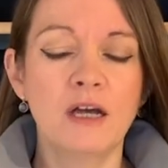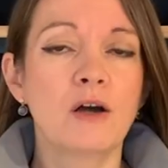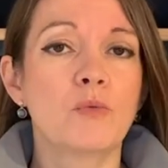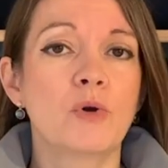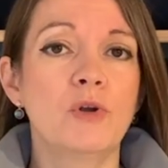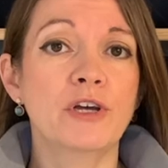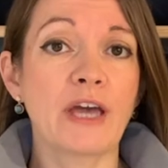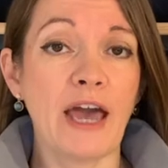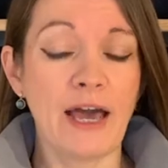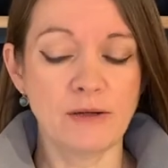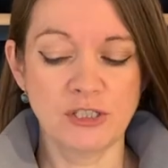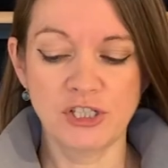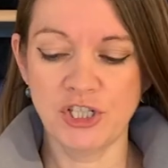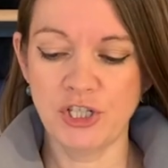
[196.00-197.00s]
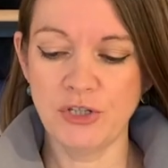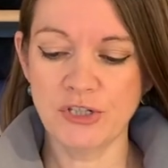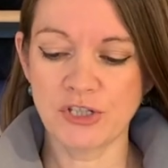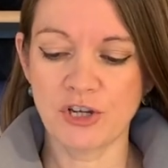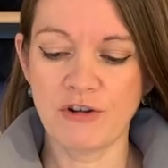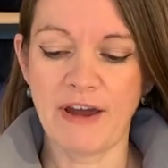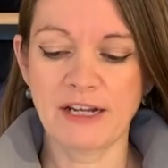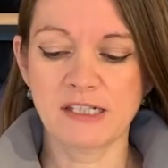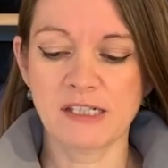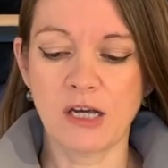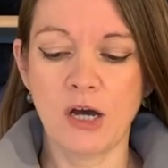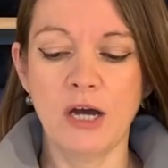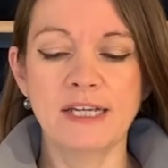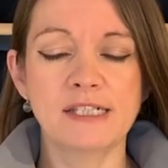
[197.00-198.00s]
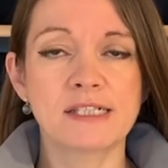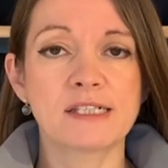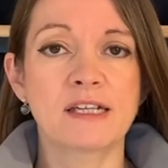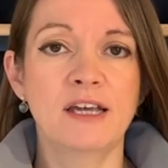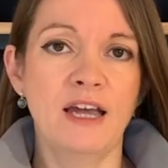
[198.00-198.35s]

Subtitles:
We'll look at how to choose the correct size